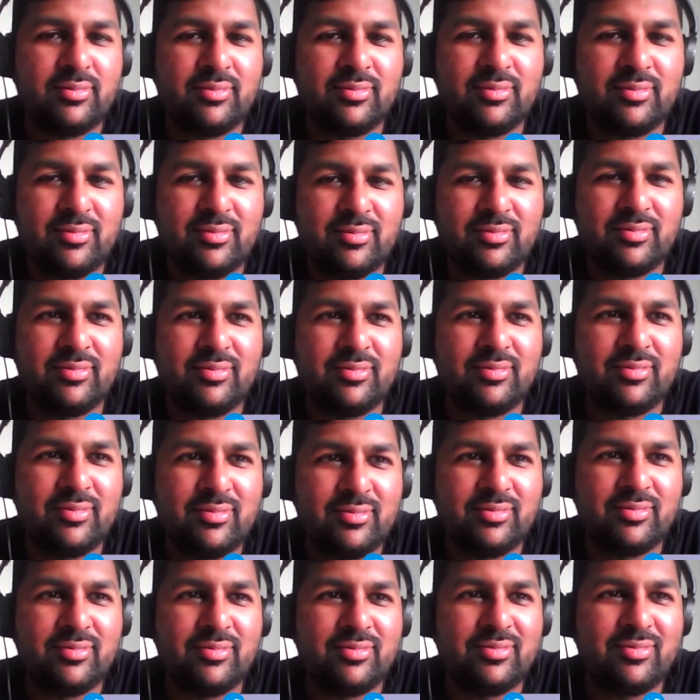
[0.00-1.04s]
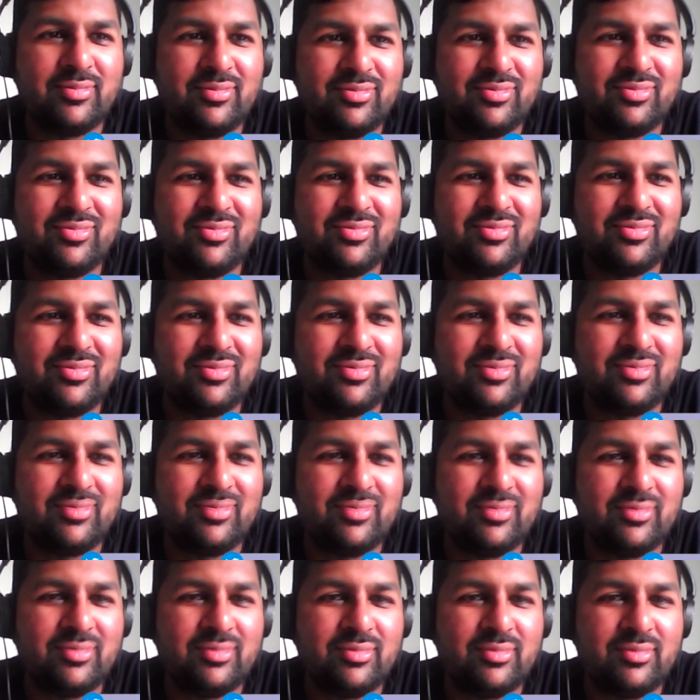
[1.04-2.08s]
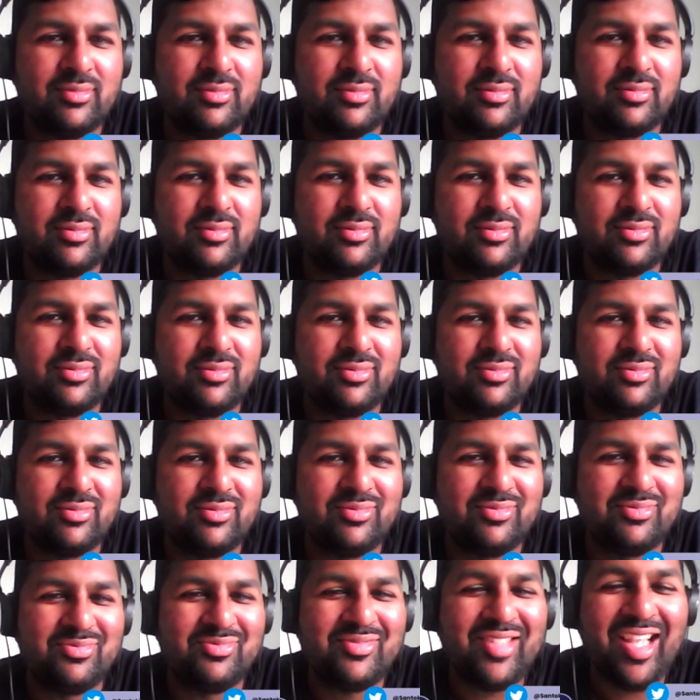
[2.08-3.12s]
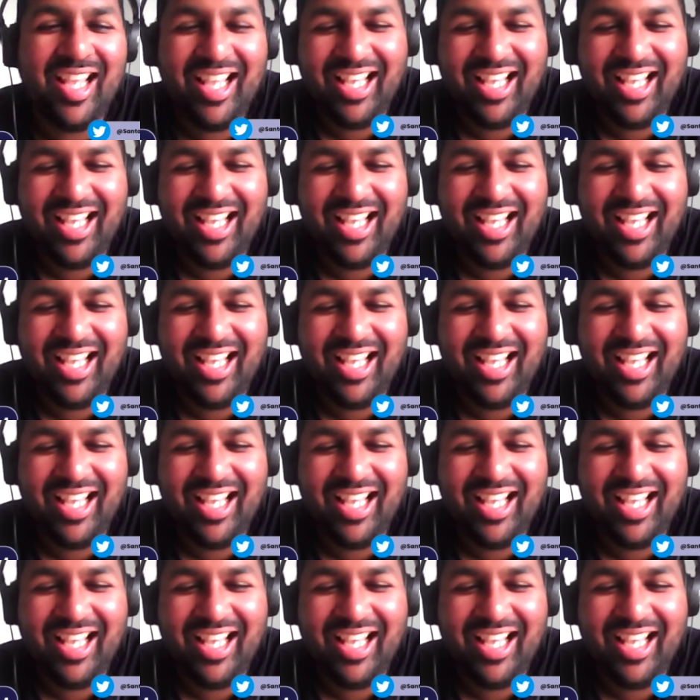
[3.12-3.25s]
This person isn't speaking.